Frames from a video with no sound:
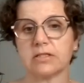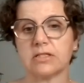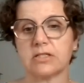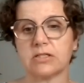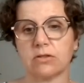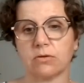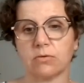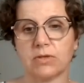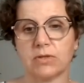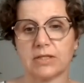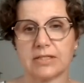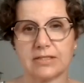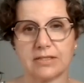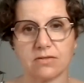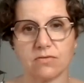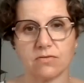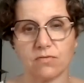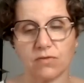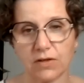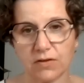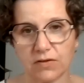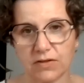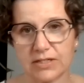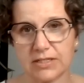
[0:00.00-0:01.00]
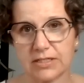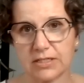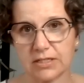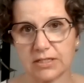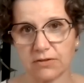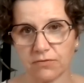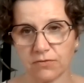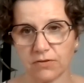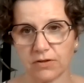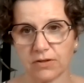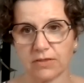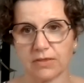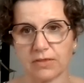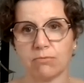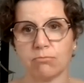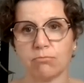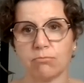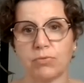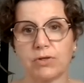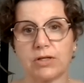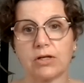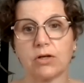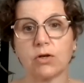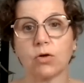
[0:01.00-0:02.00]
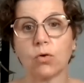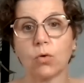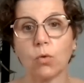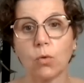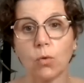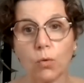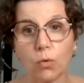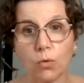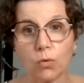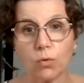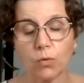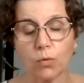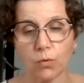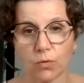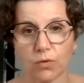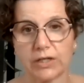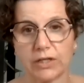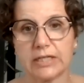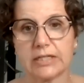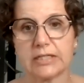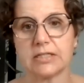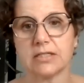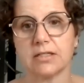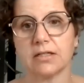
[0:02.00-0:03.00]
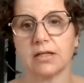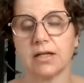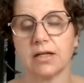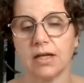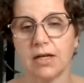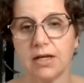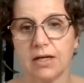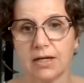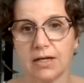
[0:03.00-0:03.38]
So this is very different than being goal oriented.